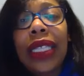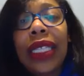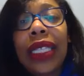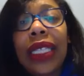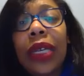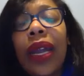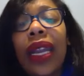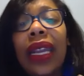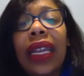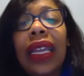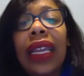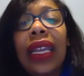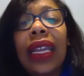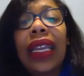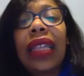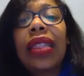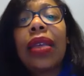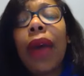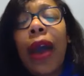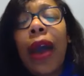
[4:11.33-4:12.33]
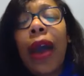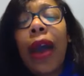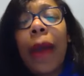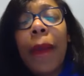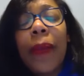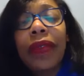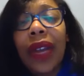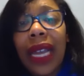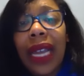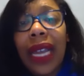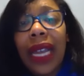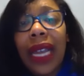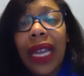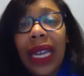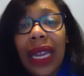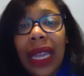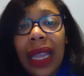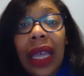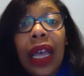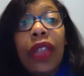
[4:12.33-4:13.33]
someone and to get them up and
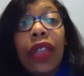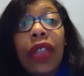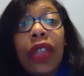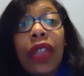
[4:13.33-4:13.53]
running,